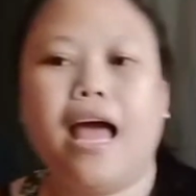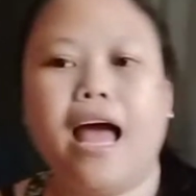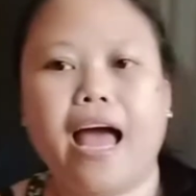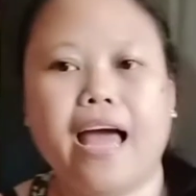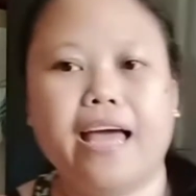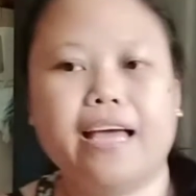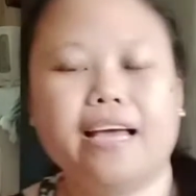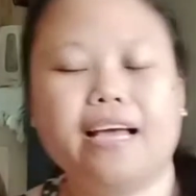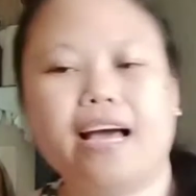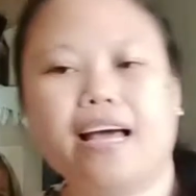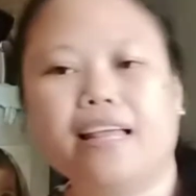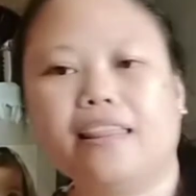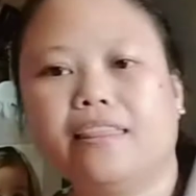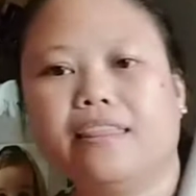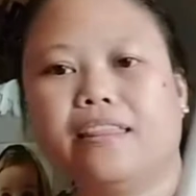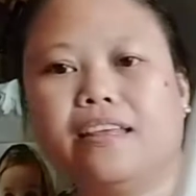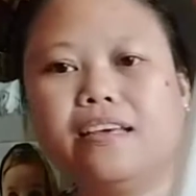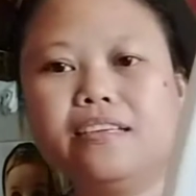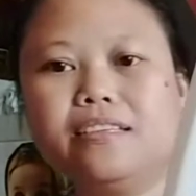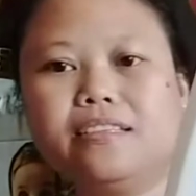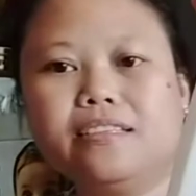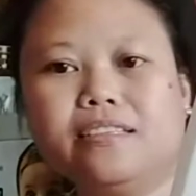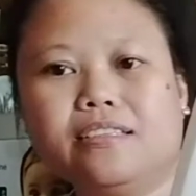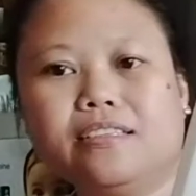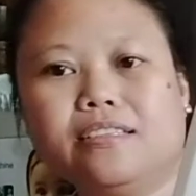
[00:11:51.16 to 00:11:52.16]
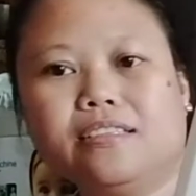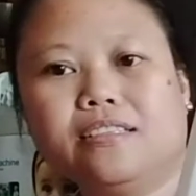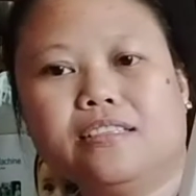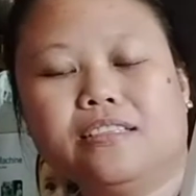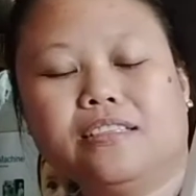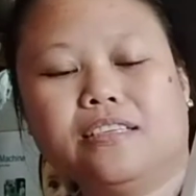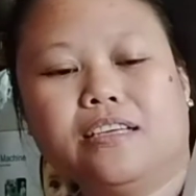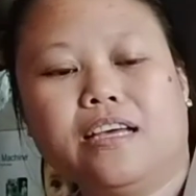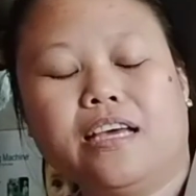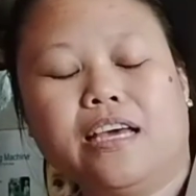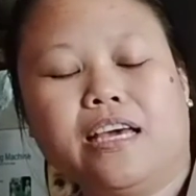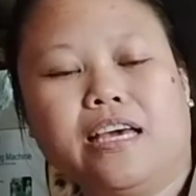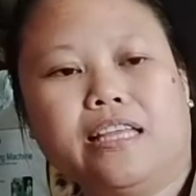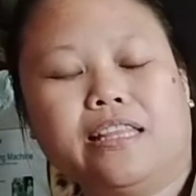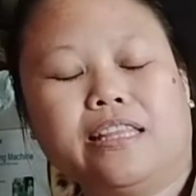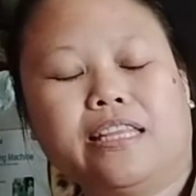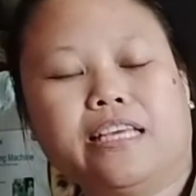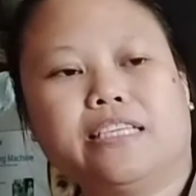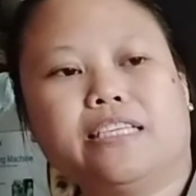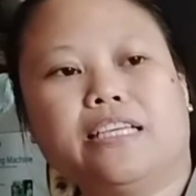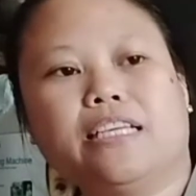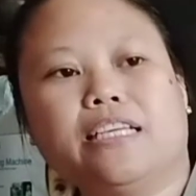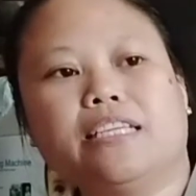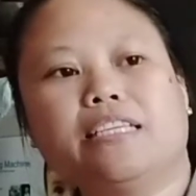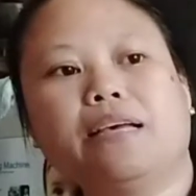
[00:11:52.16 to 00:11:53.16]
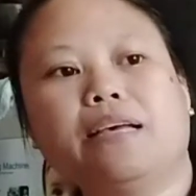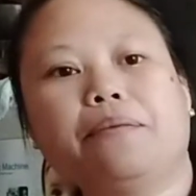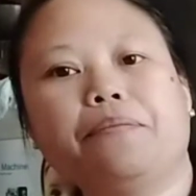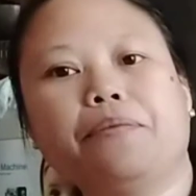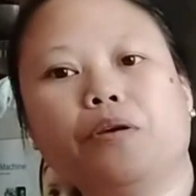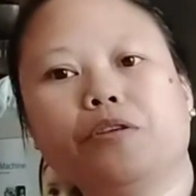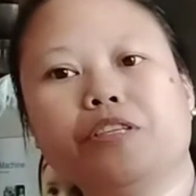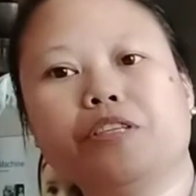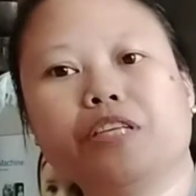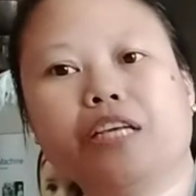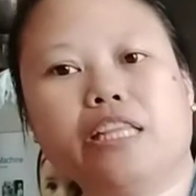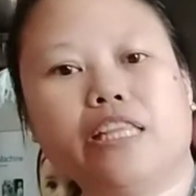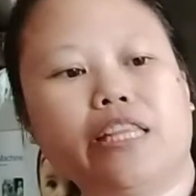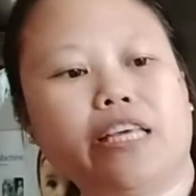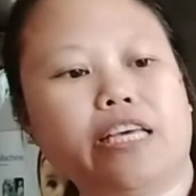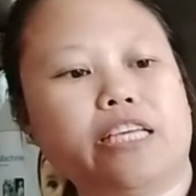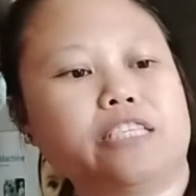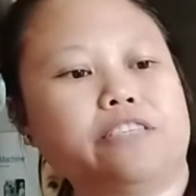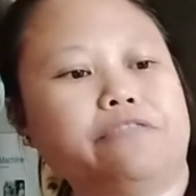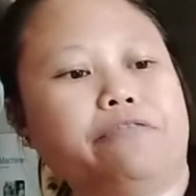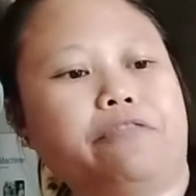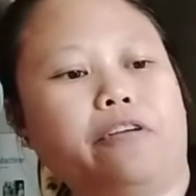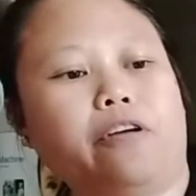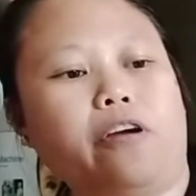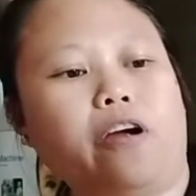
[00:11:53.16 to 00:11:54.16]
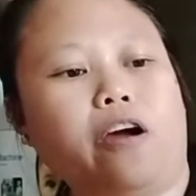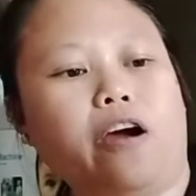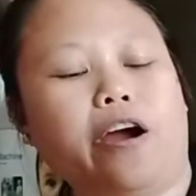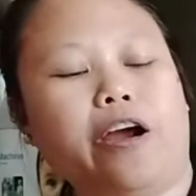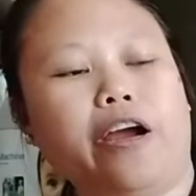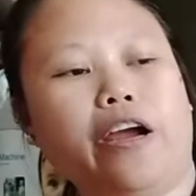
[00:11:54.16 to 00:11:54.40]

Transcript: I got this. I'm using this for